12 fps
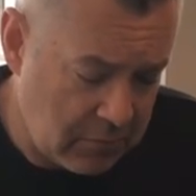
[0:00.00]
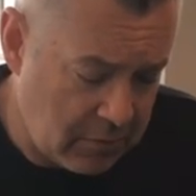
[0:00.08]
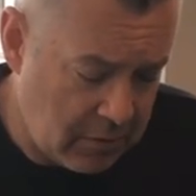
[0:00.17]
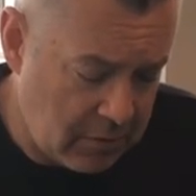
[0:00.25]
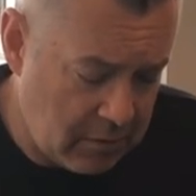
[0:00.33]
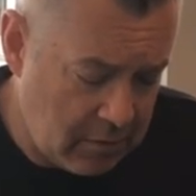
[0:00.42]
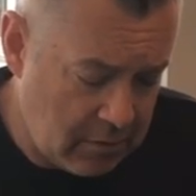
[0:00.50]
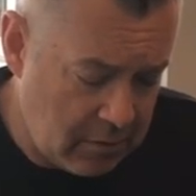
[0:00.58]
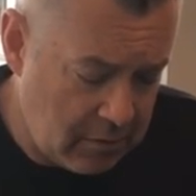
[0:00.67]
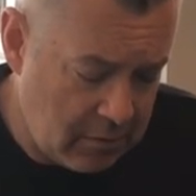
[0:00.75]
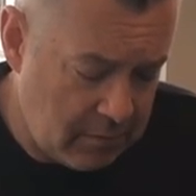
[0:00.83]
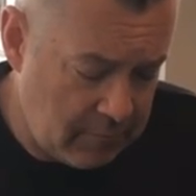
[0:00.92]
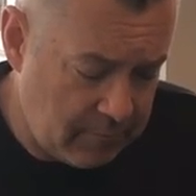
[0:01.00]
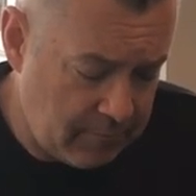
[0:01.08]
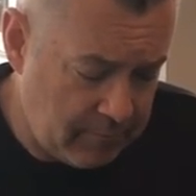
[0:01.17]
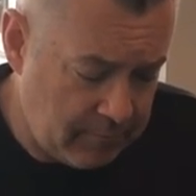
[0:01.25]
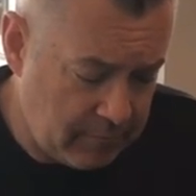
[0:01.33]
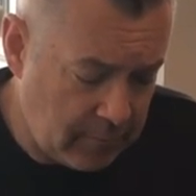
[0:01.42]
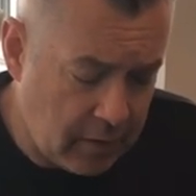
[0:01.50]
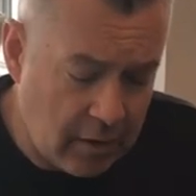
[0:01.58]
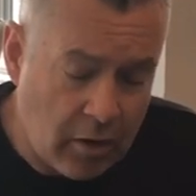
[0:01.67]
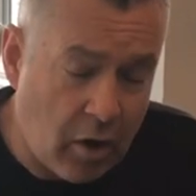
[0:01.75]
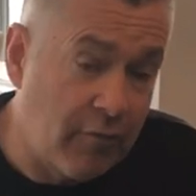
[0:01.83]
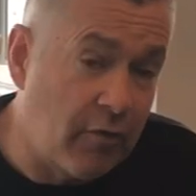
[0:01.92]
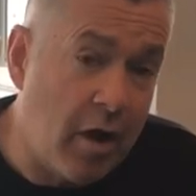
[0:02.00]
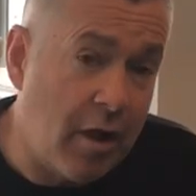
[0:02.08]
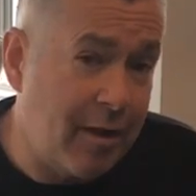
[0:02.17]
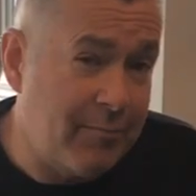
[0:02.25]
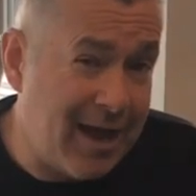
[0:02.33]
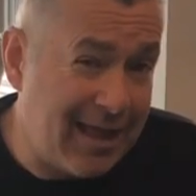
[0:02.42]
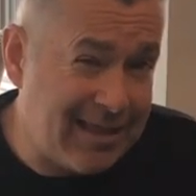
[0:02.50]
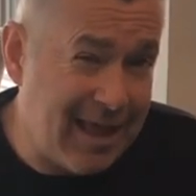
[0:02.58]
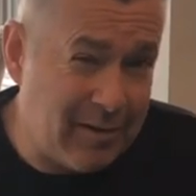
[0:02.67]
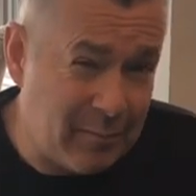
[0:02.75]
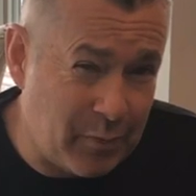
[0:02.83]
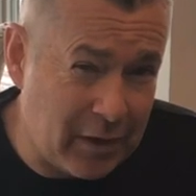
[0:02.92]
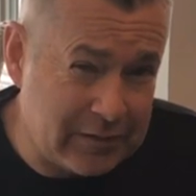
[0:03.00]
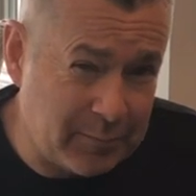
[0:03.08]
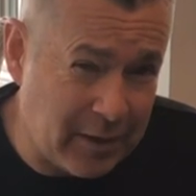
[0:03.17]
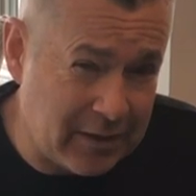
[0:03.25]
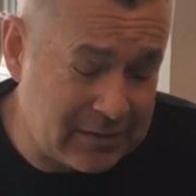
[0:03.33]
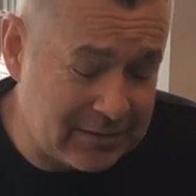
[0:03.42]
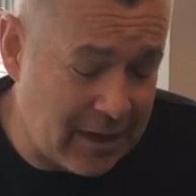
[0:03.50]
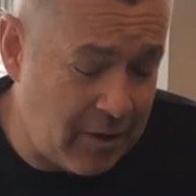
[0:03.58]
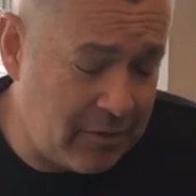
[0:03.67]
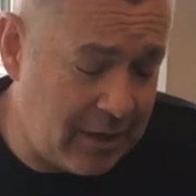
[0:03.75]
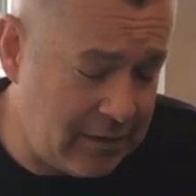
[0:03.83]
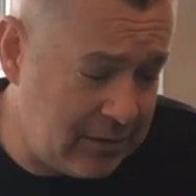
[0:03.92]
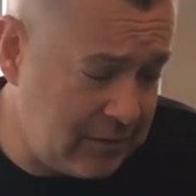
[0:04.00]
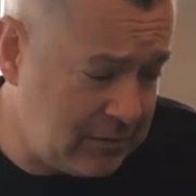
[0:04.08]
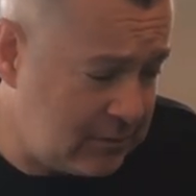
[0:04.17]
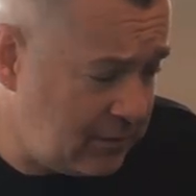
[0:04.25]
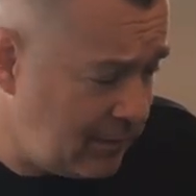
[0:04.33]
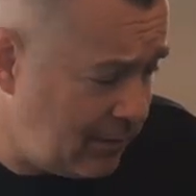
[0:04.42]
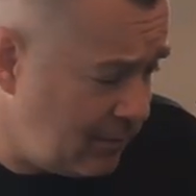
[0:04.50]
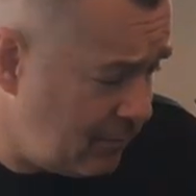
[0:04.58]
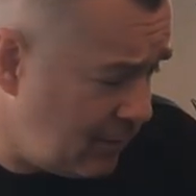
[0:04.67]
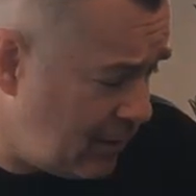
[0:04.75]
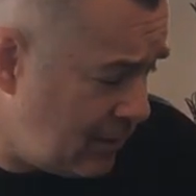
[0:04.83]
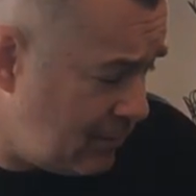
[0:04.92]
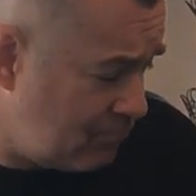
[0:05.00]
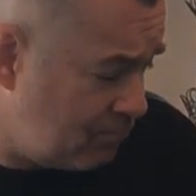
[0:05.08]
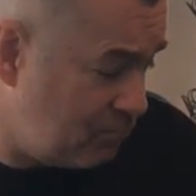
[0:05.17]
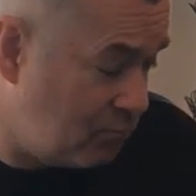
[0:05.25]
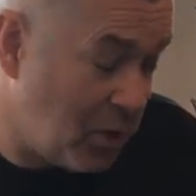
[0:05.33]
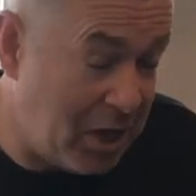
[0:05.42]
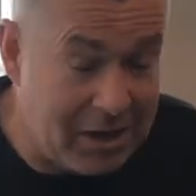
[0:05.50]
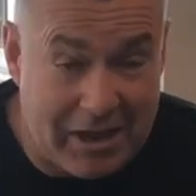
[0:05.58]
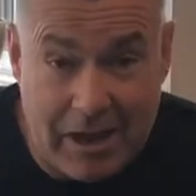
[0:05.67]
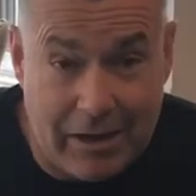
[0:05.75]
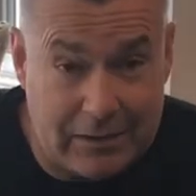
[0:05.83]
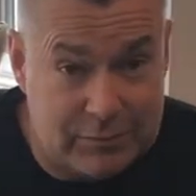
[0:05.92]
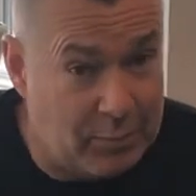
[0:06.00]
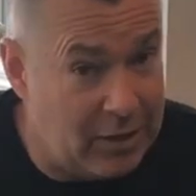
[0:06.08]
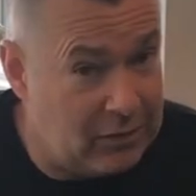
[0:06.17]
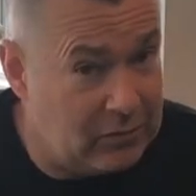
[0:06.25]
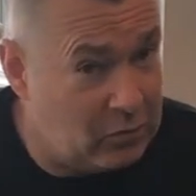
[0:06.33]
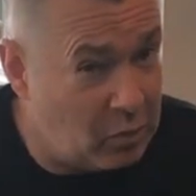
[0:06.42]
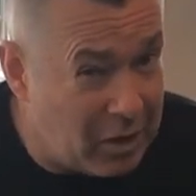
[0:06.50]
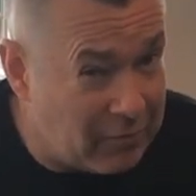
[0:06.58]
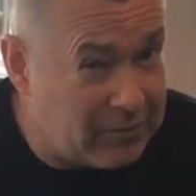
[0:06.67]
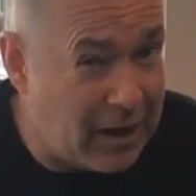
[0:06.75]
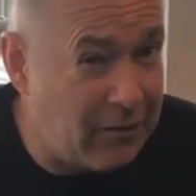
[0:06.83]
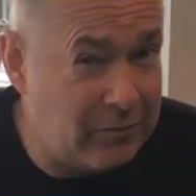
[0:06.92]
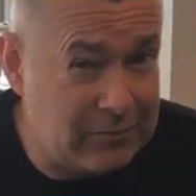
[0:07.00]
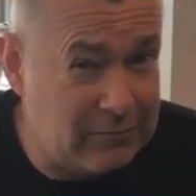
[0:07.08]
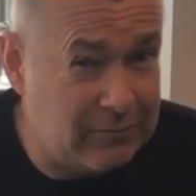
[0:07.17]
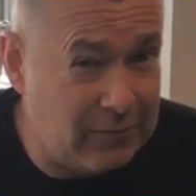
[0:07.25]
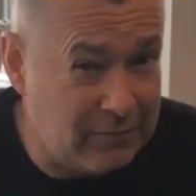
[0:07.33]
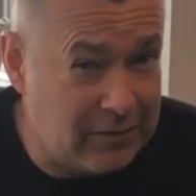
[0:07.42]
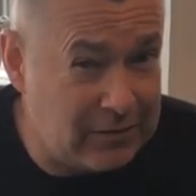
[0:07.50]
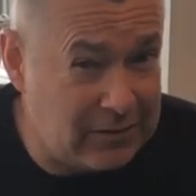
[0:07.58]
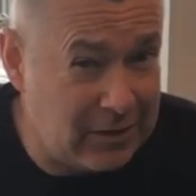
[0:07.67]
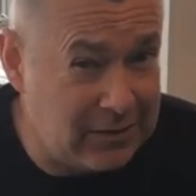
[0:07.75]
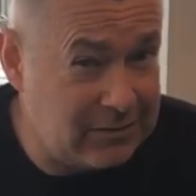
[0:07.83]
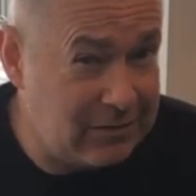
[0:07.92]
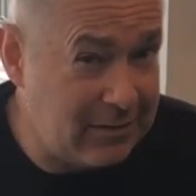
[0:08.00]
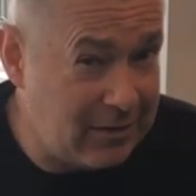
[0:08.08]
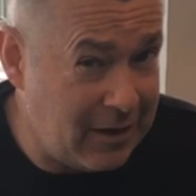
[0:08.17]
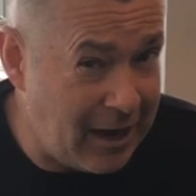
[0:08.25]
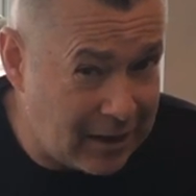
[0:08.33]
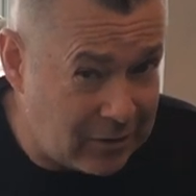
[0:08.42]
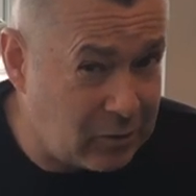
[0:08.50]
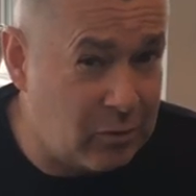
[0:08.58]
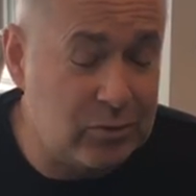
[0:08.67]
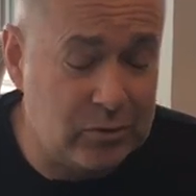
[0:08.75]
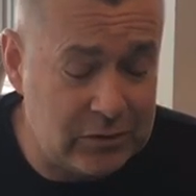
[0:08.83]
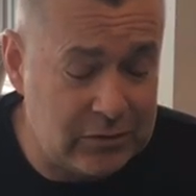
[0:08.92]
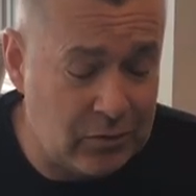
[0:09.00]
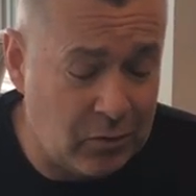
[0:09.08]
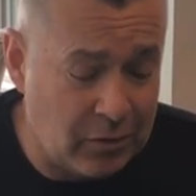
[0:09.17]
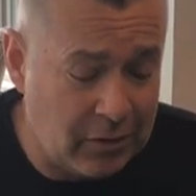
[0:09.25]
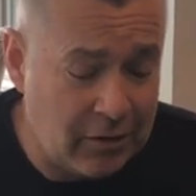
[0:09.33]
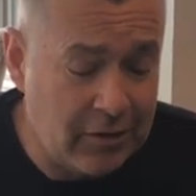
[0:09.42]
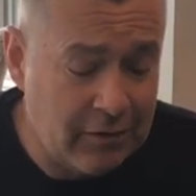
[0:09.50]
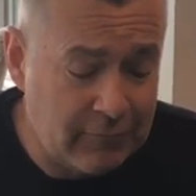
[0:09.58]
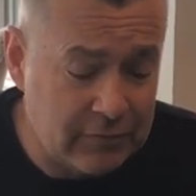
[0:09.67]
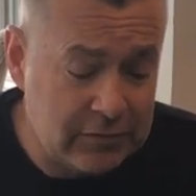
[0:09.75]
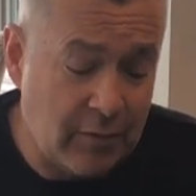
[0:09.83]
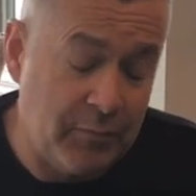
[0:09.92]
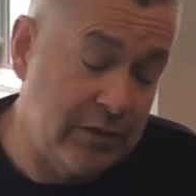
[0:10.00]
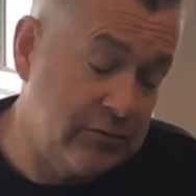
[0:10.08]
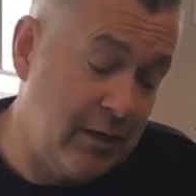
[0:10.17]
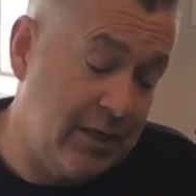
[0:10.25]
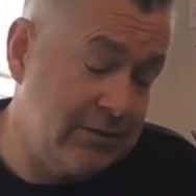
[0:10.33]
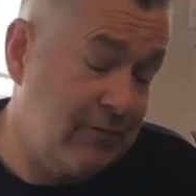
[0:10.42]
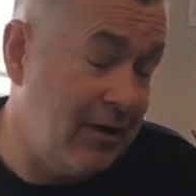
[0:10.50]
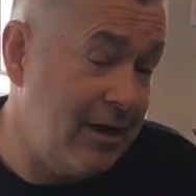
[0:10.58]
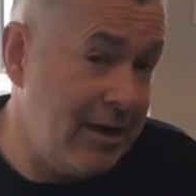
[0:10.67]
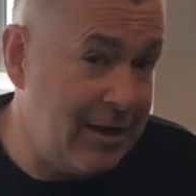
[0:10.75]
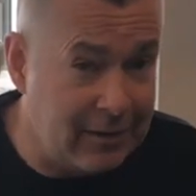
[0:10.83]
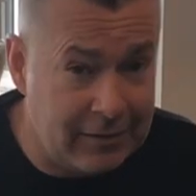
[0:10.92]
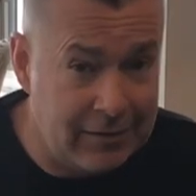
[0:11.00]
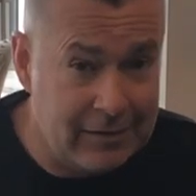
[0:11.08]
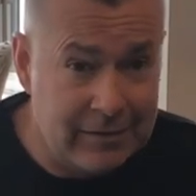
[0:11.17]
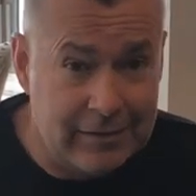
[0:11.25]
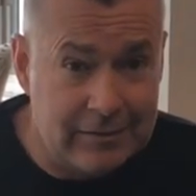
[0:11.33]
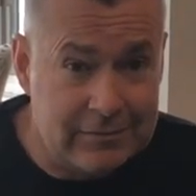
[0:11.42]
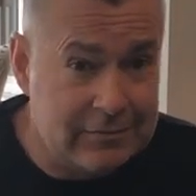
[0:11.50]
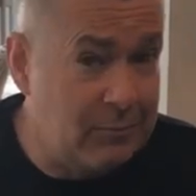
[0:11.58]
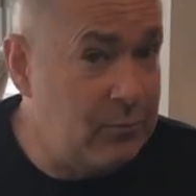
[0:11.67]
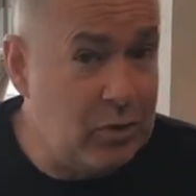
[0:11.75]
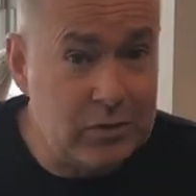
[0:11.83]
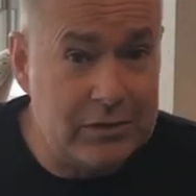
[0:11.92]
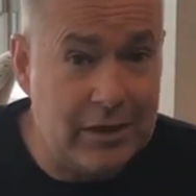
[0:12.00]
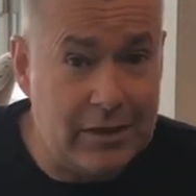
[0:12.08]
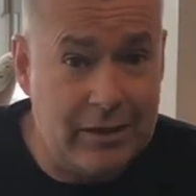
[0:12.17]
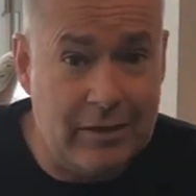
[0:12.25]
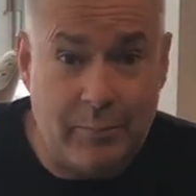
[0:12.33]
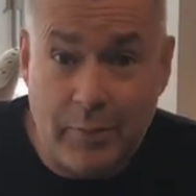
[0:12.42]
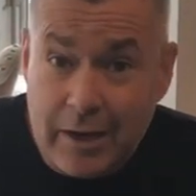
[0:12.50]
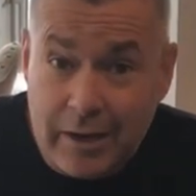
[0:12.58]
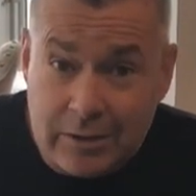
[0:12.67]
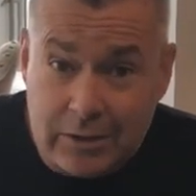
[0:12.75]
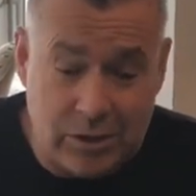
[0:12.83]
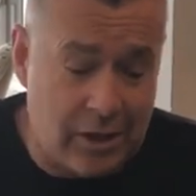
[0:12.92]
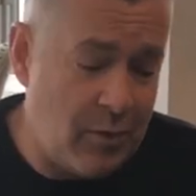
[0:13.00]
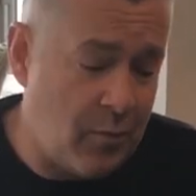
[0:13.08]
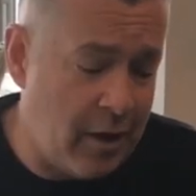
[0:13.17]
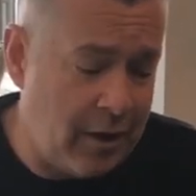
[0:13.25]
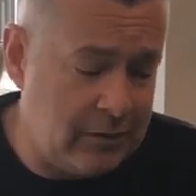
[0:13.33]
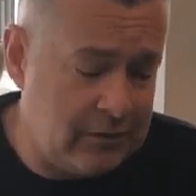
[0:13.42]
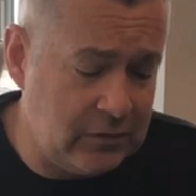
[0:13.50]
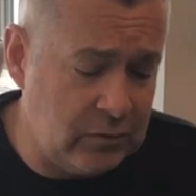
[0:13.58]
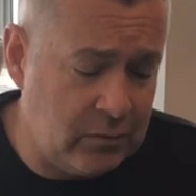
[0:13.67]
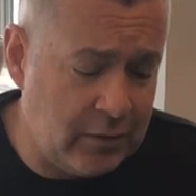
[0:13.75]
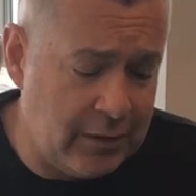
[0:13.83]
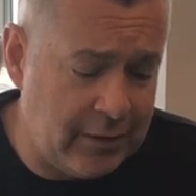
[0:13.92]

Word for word: But if there's one... Overall, I'm not that impressed by the sound on this. But again, I spent $12.50 at the grocery store for something. So I guess if I needed some music in a pinch and I wanted to